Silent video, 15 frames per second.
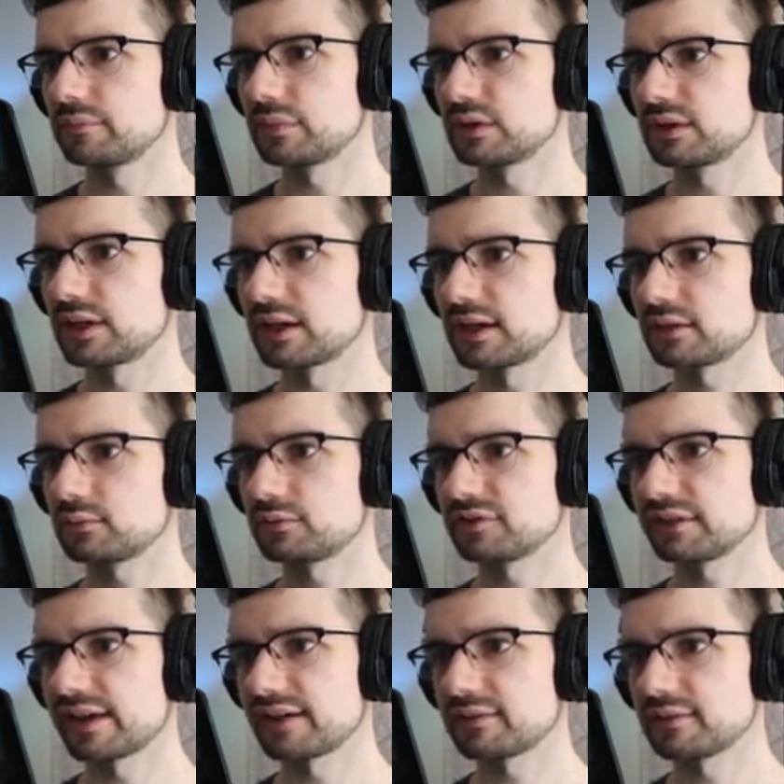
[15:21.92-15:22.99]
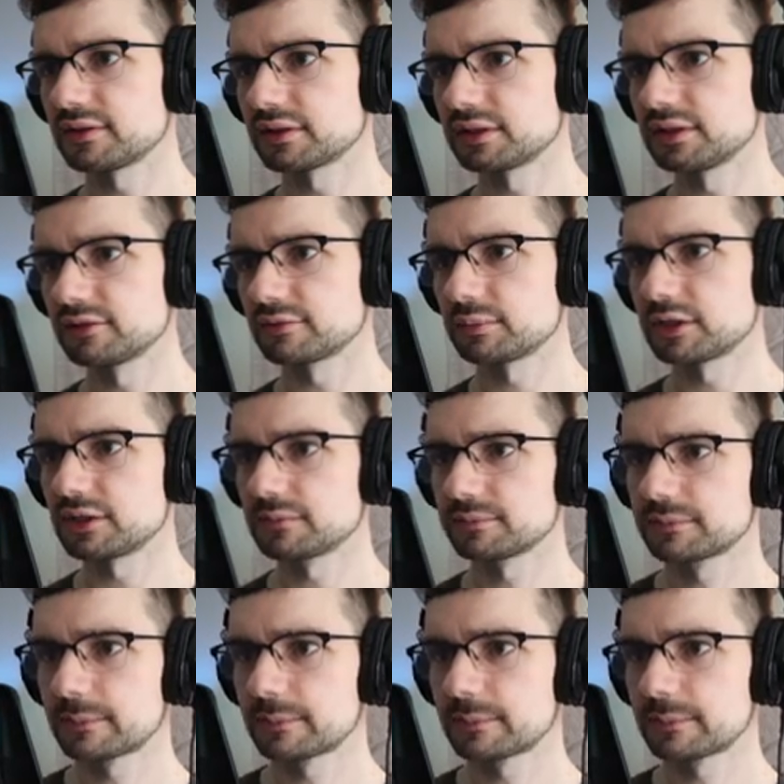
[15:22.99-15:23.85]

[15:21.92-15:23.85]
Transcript: But that was less silly of me.